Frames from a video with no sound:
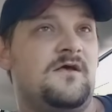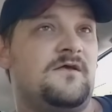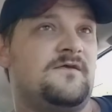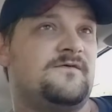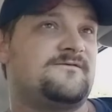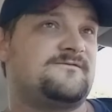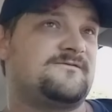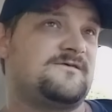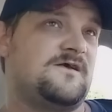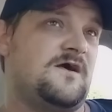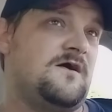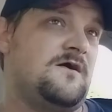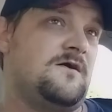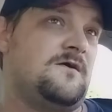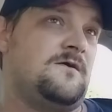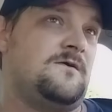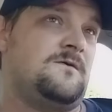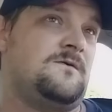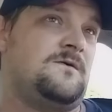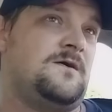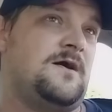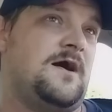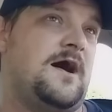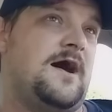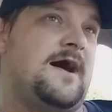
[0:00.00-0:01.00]

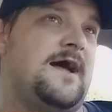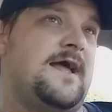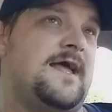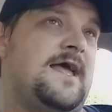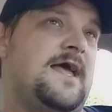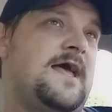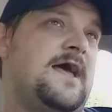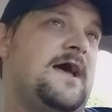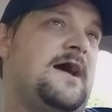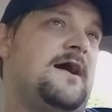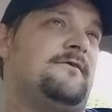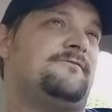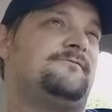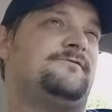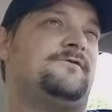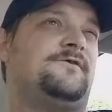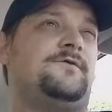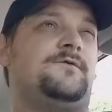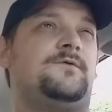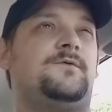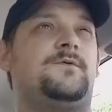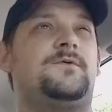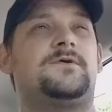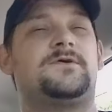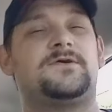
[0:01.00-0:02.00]
So I have
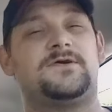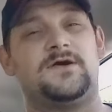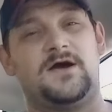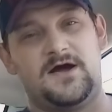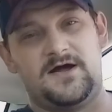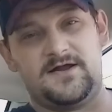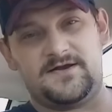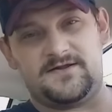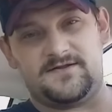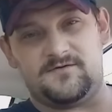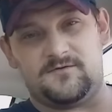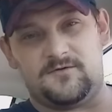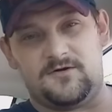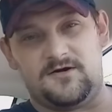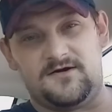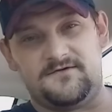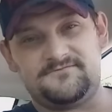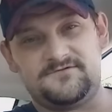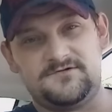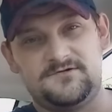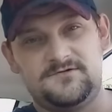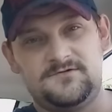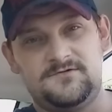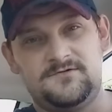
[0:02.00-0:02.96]
to cut it off.